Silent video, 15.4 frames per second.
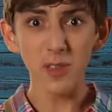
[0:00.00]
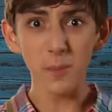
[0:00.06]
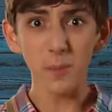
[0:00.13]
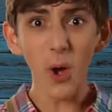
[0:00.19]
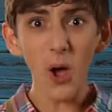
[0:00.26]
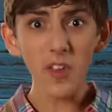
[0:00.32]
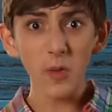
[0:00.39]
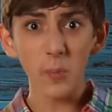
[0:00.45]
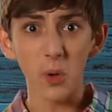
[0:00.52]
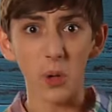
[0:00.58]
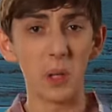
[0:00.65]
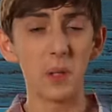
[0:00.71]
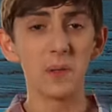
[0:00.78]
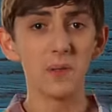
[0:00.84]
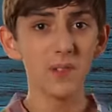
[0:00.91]
is it
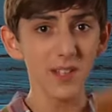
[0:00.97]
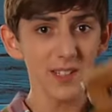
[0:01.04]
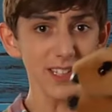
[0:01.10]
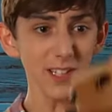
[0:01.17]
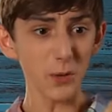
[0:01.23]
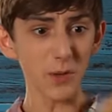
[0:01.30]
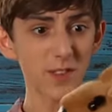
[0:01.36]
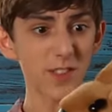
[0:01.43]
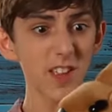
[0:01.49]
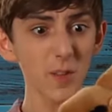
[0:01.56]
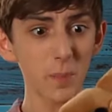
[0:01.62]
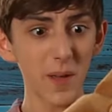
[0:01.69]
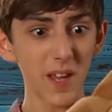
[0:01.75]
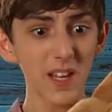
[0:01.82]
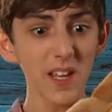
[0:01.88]
possible? A deer is
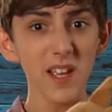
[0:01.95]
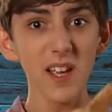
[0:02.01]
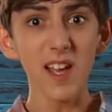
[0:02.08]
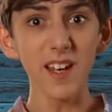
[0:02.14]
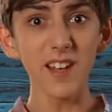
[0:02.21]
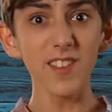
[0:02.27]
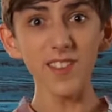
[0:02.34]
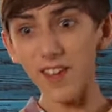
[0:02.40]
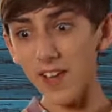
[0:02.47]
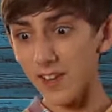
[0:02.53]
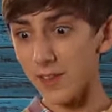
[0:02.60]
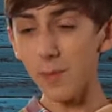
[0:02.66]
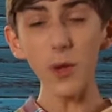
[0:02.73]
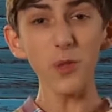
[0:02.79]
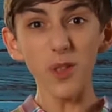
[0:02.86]
this big, and a
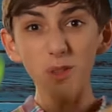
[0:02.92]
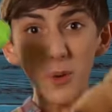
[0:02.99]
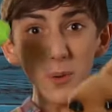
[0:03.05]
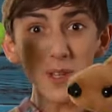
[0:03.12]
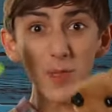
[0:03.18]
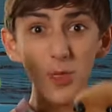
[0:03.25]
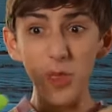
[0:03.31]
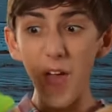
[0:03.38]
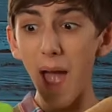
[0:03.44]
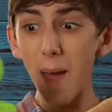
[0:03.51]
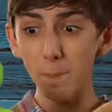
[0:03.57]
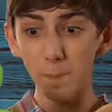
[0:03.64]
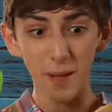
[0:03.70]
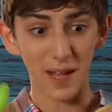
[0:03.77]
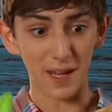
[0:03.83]
snake's mouth is only
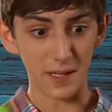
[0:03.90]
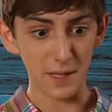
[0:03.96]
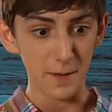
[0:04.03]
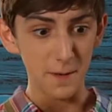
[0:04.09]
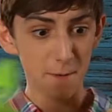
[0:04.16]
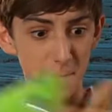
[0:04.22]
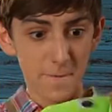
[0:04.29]
that big.